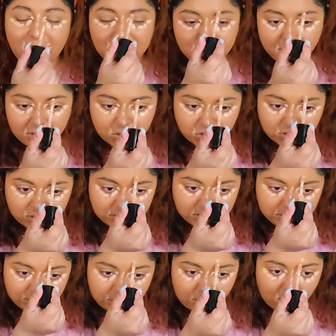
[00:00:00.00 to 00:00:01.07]
this much
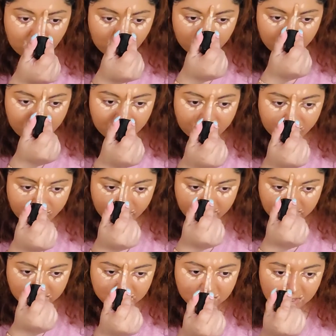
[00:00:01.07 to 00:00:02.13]
concealer on my
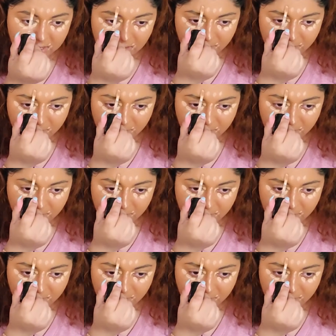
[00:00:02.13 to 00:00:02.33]
face,